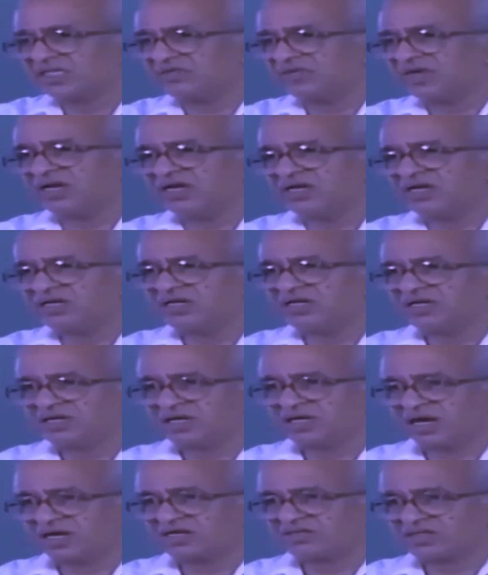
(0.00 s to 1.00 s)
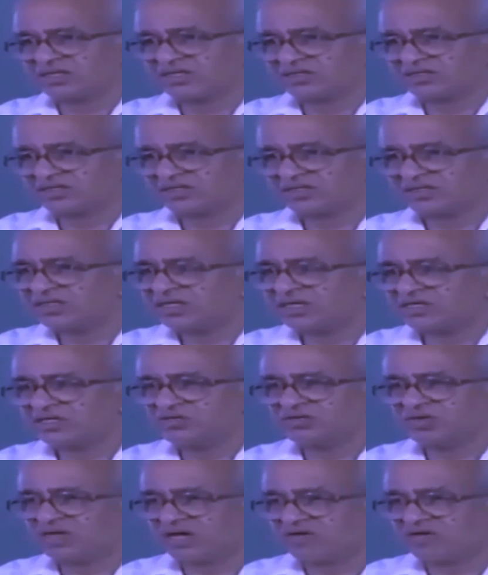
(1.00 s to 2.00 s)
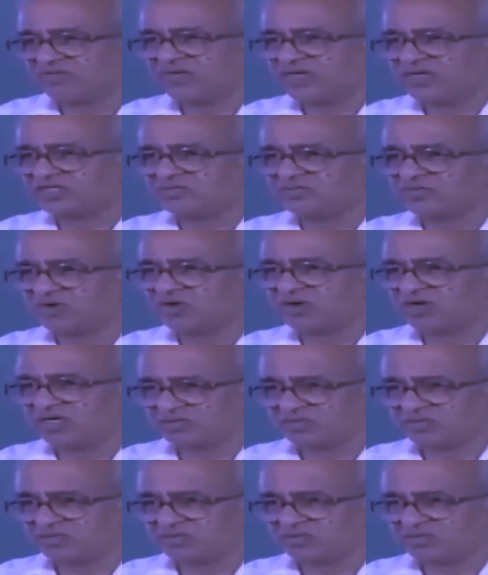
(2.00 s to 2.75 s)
cancel each other and you will have very small displacement.